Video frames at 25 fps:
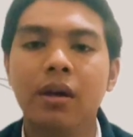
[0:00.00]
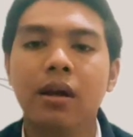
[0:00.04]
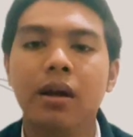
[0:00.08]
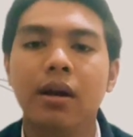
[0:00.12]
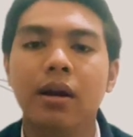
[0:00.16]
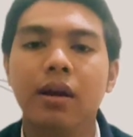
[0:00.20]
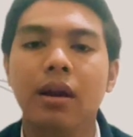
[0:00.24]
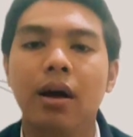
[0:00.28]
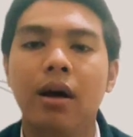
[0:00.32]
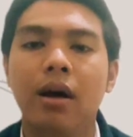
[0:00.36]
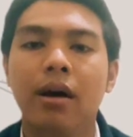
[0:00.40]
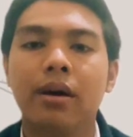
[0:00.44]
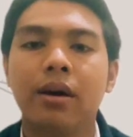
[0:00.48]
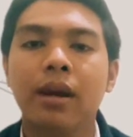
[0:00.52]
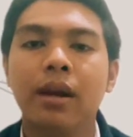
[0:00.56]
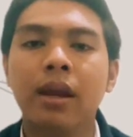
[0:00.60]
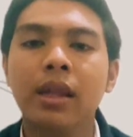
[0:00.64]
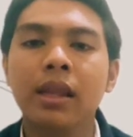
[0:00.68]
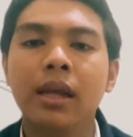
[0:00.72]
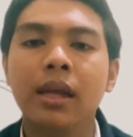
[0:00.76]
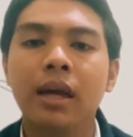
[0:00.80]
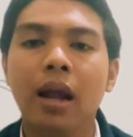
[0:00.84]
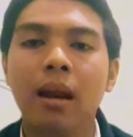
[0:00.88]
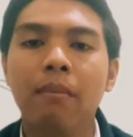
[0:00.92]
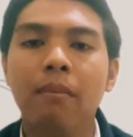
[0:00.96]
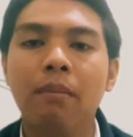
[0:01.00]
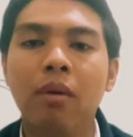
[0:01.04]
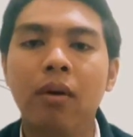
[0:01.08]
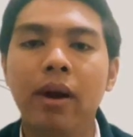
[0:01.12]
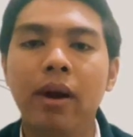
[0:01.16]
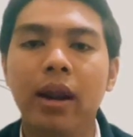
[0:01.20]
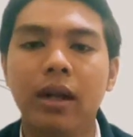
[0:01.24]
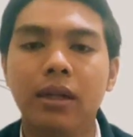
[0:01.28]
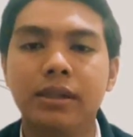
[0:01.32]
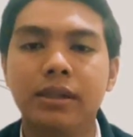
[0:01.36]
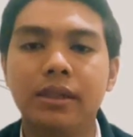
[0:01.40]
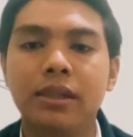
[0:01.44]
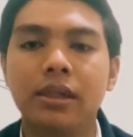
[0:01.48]
The critical
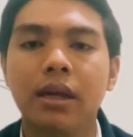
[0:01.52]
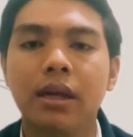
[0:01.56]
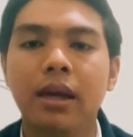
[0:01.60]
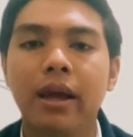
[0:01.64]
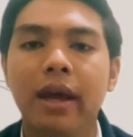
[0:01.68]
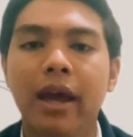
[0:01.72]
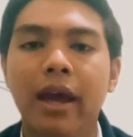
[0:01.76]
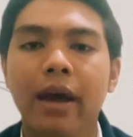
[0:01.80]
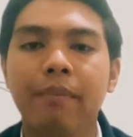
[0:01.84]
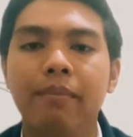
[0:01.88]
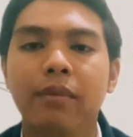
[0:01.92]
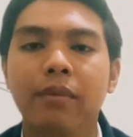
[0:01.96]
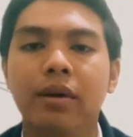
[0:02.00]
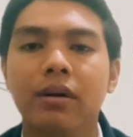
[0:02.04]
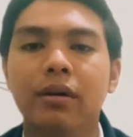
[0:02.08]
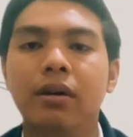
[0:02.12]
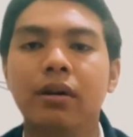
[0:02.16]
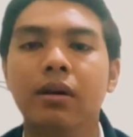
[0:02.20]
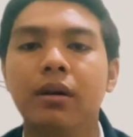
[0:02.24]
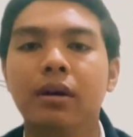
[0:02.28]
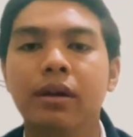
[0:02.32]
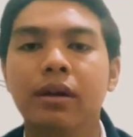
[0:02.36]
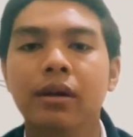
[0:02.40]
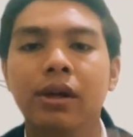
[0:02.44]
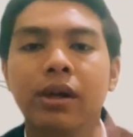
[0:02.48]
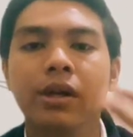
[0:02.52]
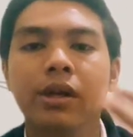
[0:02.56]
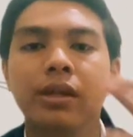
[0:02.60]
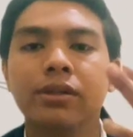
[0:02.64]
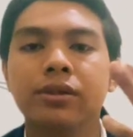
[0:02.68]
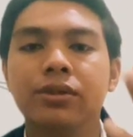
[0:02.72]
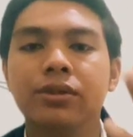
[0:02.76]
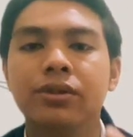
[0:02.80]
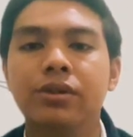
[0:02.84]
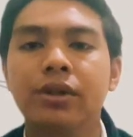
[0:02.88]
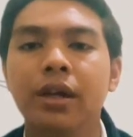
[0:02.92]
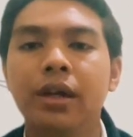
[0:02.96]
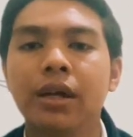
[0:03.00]
models have
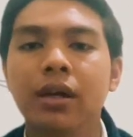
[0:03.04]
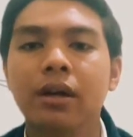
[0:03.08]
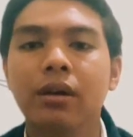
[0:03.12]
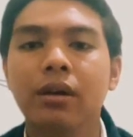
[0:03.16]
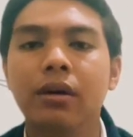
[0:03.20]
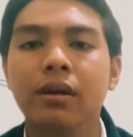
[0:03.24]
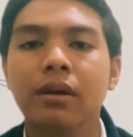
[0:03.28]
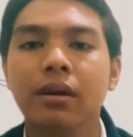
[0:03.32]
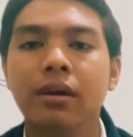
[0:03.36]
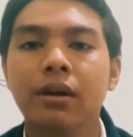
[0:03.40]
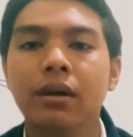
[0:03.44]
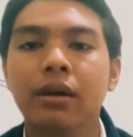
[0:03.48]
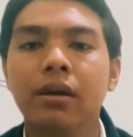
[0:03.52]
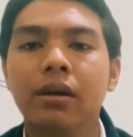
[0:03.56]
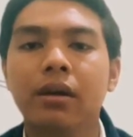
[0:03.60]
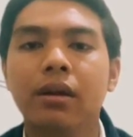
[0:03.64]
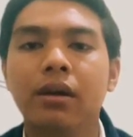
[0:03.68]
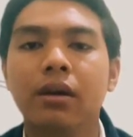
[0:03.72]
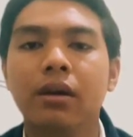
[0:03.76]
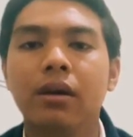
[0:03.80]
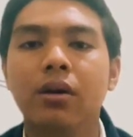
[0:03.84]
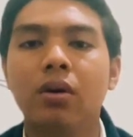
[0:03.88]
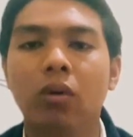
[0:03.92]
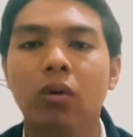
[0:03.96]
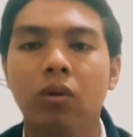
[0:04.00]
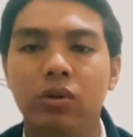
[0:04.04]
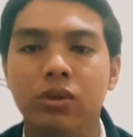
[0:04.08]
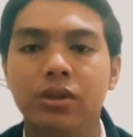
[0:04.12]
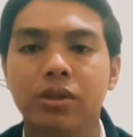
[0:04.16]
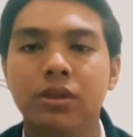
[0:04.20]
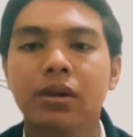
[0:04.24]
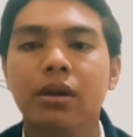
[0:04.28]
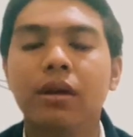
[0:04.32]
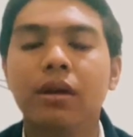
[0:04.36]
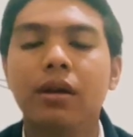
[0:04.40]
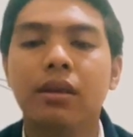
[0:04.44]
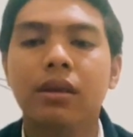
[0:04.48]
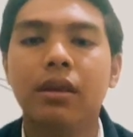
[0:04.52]
three
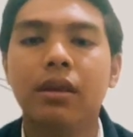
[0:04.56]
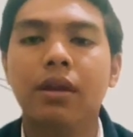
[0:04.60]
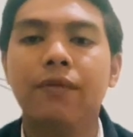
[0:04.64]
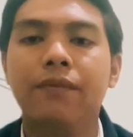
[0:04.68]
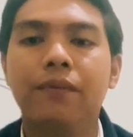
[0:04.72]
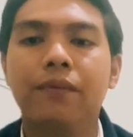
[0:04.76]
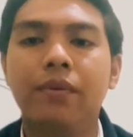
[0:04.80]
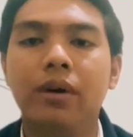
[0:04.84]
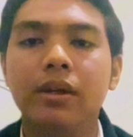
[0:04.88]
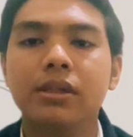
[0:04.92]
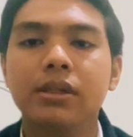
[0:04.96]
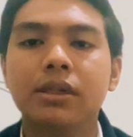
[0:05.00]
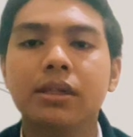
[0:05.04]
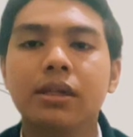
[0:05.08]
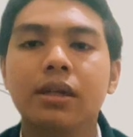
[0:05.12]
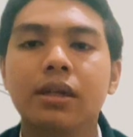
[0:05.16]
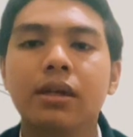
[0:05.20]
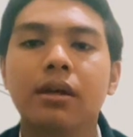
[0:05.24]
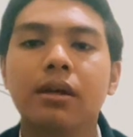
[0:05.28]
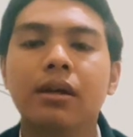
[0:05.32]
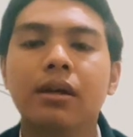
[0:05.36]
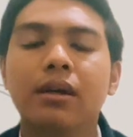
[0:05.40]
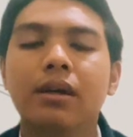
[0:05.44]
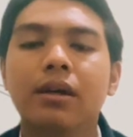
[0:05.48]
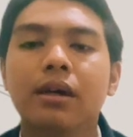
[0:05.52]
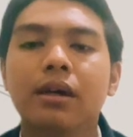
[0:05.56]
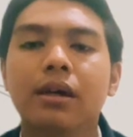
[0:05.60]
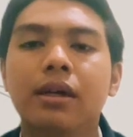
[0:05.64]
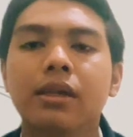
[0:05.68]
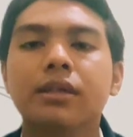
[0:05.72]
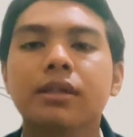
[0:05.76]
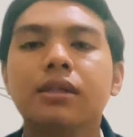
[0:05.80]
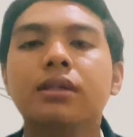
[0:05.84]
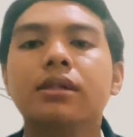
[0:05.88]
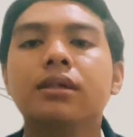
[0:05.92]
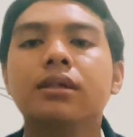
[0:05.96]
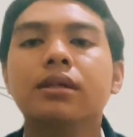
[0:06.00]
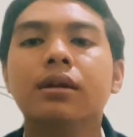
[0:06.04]
goals. The first
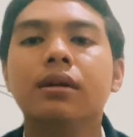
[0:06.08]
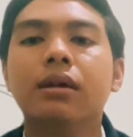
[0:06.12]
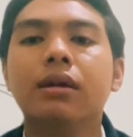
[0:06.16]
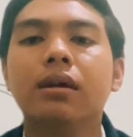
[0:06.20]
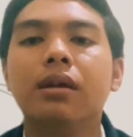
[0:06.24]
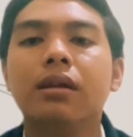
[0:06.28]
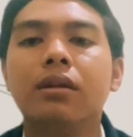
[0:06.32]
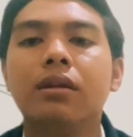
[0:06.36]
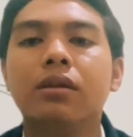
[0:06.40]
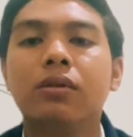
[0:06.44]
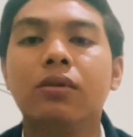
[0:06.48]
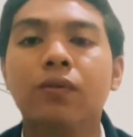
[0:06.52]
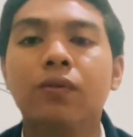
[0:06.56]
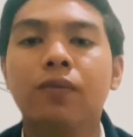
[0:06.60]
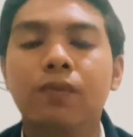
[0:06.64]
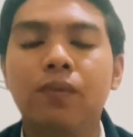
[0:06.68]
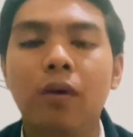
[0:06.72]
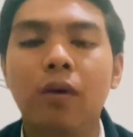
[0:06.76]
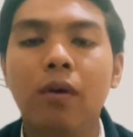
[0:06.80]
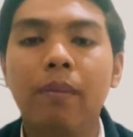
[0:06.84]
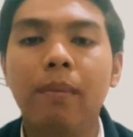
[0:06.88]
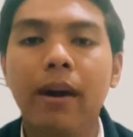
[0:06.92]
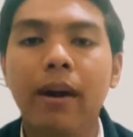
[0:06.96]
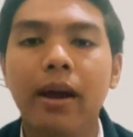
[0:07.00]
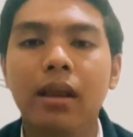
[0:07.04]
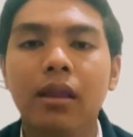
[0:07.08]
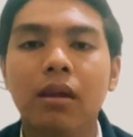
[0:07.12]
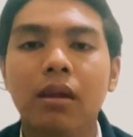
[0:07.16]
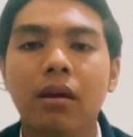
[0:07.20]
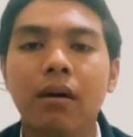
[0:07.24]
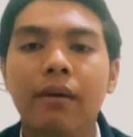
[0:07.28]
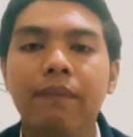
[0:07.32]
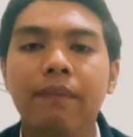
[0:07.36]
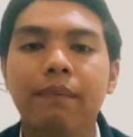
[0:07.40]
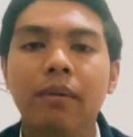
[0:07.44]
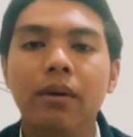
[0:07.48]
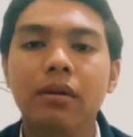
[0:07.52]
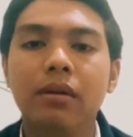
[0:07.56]
is to provide
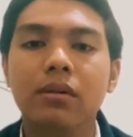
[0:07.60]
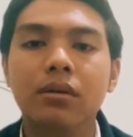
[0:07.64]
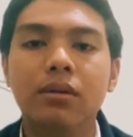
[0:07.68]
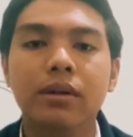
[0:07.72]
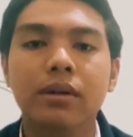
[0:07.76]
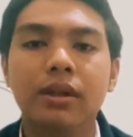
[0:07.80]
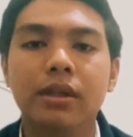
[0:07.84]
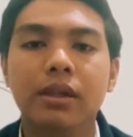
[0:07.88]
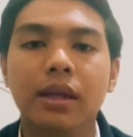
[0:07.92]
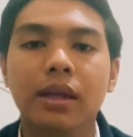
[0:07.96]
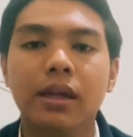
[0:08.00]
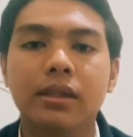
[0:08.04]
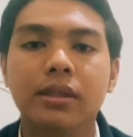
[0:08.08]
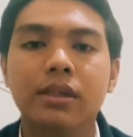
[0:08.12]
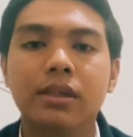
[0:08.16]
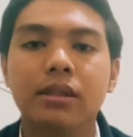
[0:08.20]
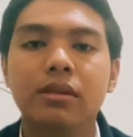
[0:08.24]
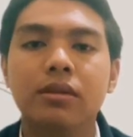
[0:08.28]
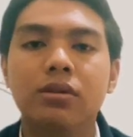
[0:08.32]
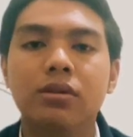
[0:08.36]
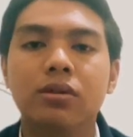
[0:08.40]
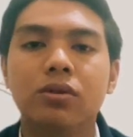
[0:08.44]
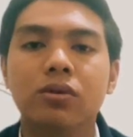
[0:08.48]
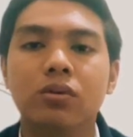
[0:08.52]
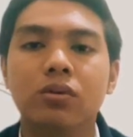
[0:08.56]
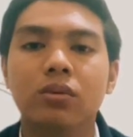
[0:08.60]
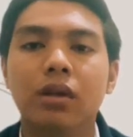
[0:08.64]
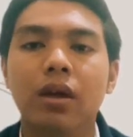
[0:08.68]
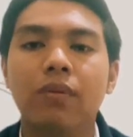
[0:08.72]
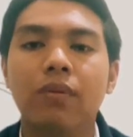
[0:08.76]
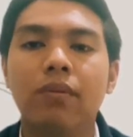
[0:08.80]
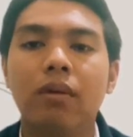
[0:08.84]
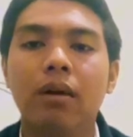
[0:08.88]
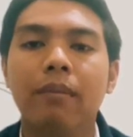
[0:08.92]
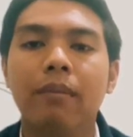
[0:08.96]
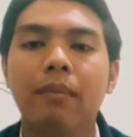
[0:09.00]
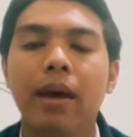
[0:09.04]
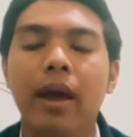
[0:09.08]
opportunities to
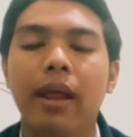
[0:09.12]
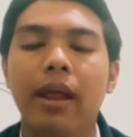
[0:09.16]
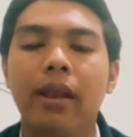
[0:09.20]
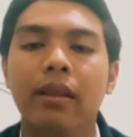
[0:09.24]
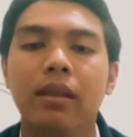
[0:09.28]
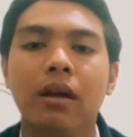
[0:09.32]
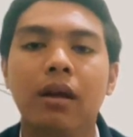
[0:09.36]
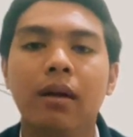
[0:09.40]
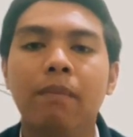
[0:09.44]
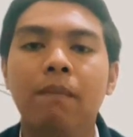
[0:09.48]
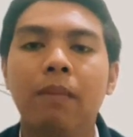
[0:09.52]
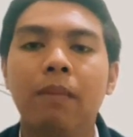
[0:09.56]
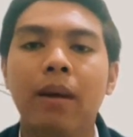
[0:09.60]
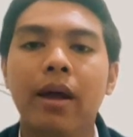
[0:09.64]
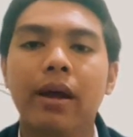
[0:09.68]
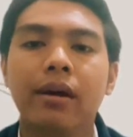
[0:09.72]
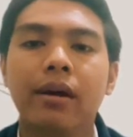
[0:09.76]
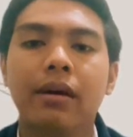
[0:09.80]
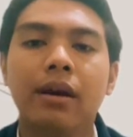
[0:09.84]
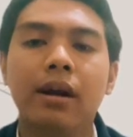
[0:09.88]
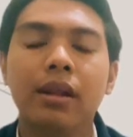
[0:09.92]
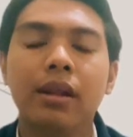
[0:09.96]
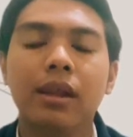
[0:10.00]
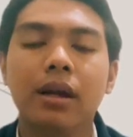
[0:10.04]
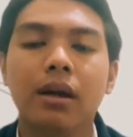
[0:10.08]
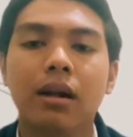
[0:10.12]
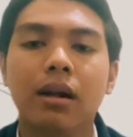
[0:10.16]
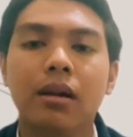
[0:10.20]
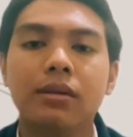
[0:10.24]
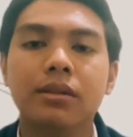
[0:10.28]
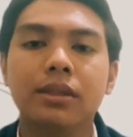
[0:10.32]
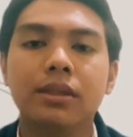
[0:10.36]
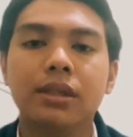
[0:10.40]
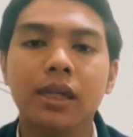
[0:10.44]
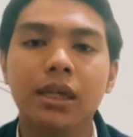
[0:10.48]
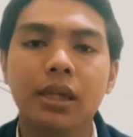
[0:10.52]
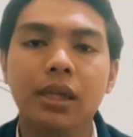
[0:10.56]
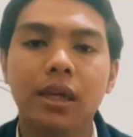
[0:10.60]
develop and apply critical
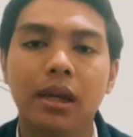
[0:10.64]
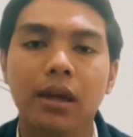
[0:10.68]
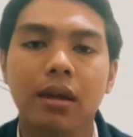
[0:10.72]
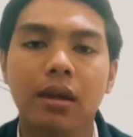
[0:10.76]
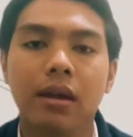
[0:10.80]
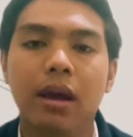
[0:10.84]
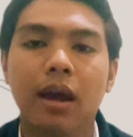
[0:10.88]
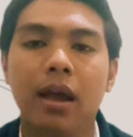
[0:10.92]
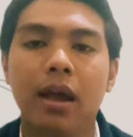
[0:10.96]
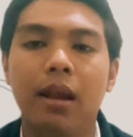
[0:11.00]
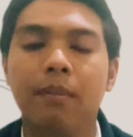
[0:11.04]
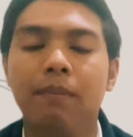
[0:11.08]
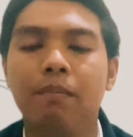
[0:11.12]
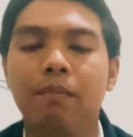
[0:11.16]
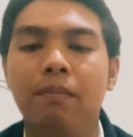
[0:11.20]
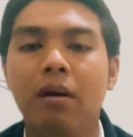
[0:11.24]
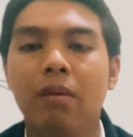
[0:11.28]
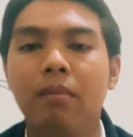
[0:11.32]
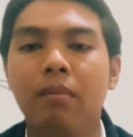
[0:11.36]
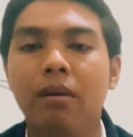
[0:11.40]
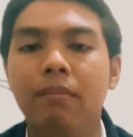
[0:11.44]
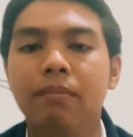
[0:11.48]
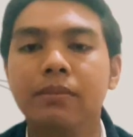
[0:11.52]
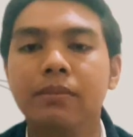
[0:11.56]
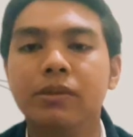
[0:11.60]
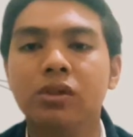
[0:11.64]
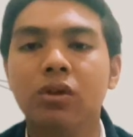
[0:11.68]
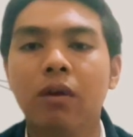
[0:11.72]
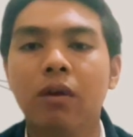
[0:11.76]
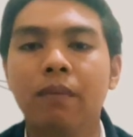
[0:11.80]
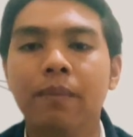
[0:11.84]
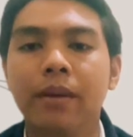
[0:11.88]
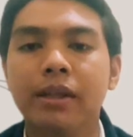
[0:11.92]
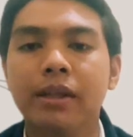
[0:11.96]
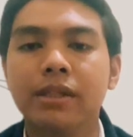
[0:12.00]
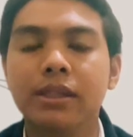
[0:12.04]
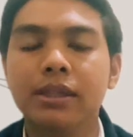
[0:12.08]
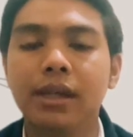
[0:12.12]
thinking and problem
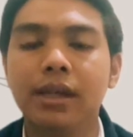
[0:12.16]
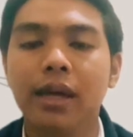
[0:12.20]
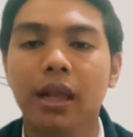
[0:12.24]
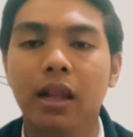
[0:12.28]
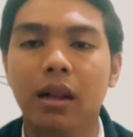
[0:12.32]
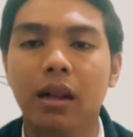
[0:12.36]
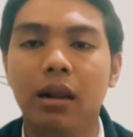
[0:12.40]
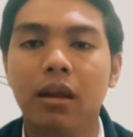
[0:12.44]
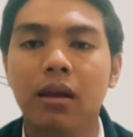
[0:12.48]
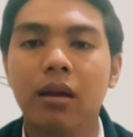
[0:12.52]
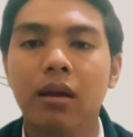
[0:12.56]
solving skill